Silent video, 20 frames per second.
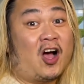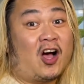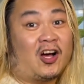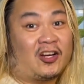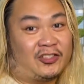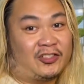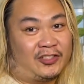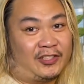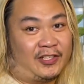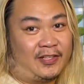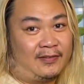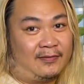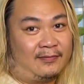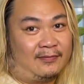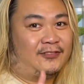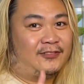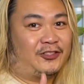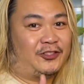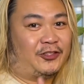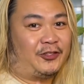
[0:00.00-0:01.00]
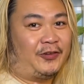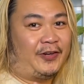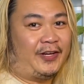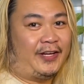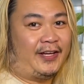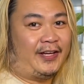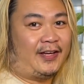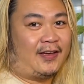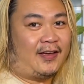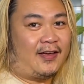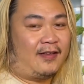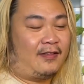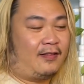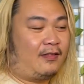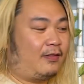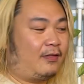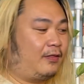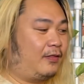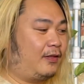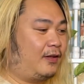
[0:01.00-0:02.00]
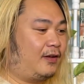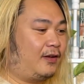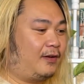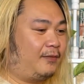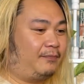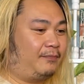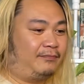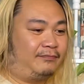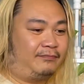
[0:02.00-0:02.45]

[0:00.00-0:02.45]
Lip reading: auction during the